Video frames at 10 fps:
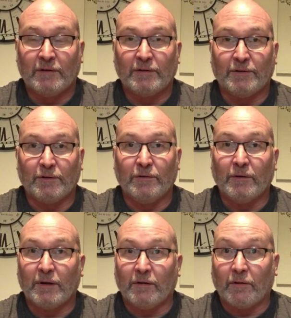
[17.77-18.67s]
to do
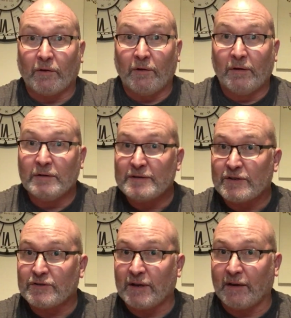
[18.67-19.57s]
another
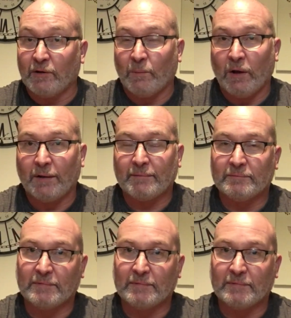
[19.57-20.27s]
single malt.